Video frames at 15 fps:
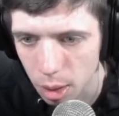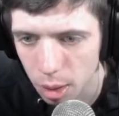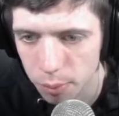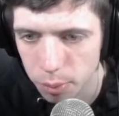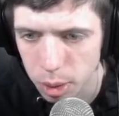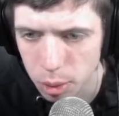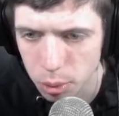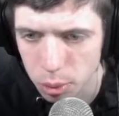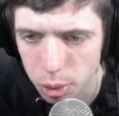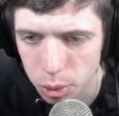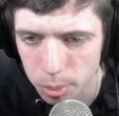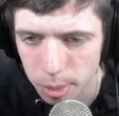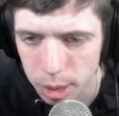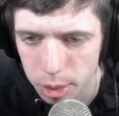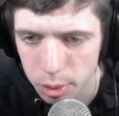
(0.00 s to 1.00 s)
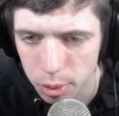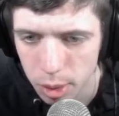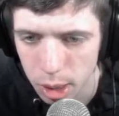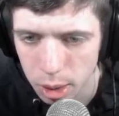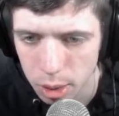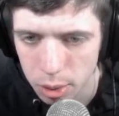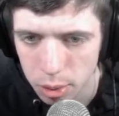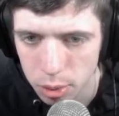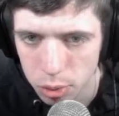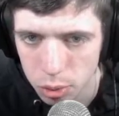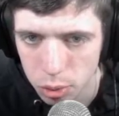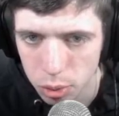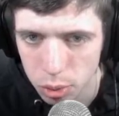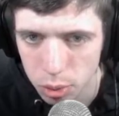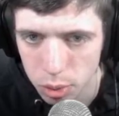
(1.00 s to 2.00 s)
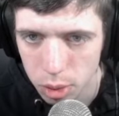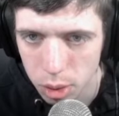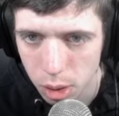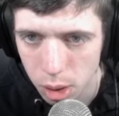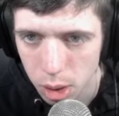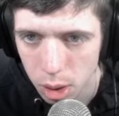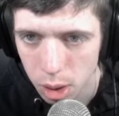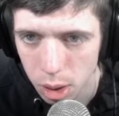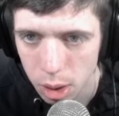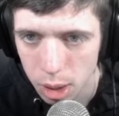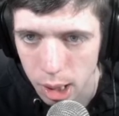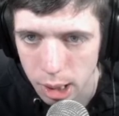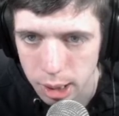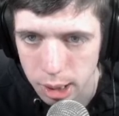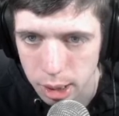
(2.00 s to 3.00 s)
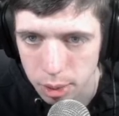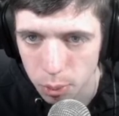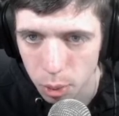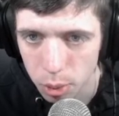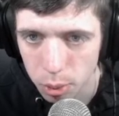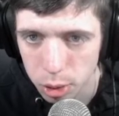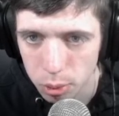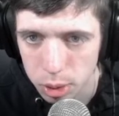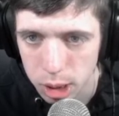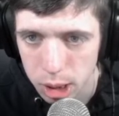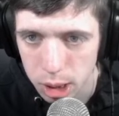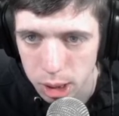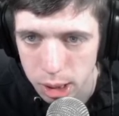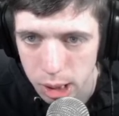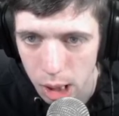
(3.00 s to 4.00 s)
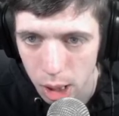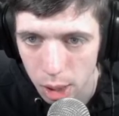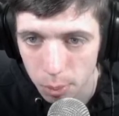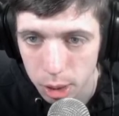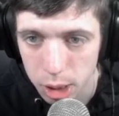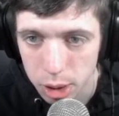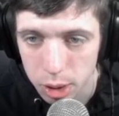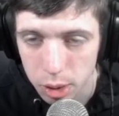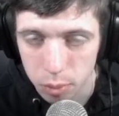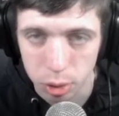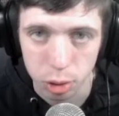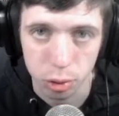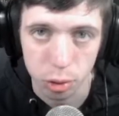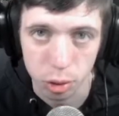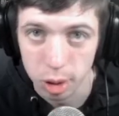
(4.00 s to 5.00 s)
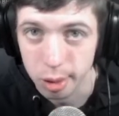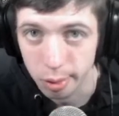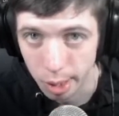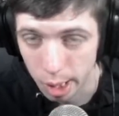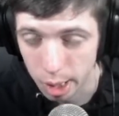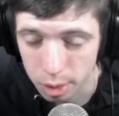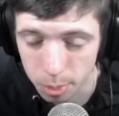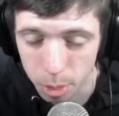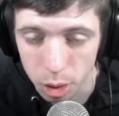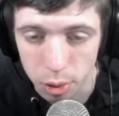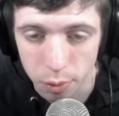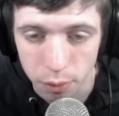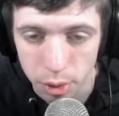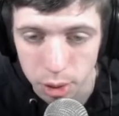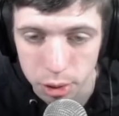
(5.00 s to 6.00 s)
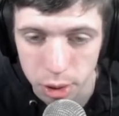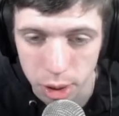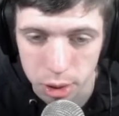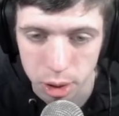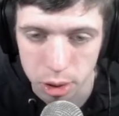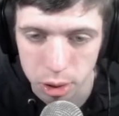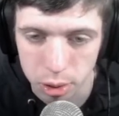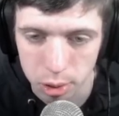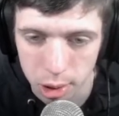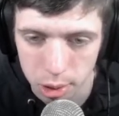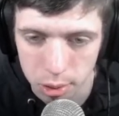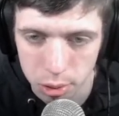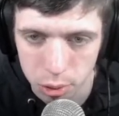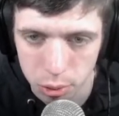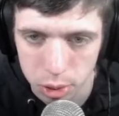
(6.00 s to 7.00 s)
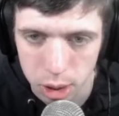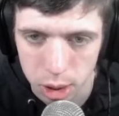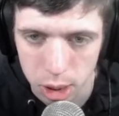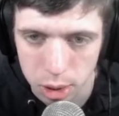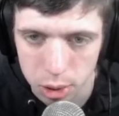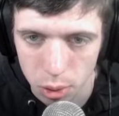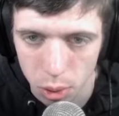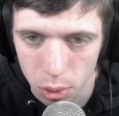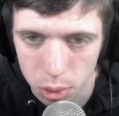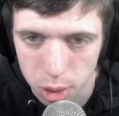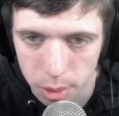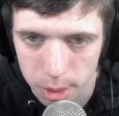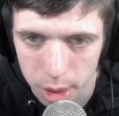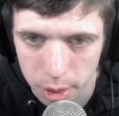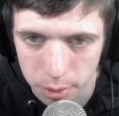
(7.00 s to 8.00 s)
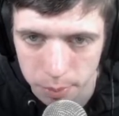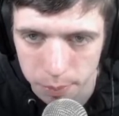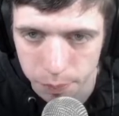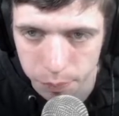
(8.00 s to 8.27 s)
if we go to mid, right, so this is what you'll see at the start when you hit the button for the transition, right? You'll see this all coming in.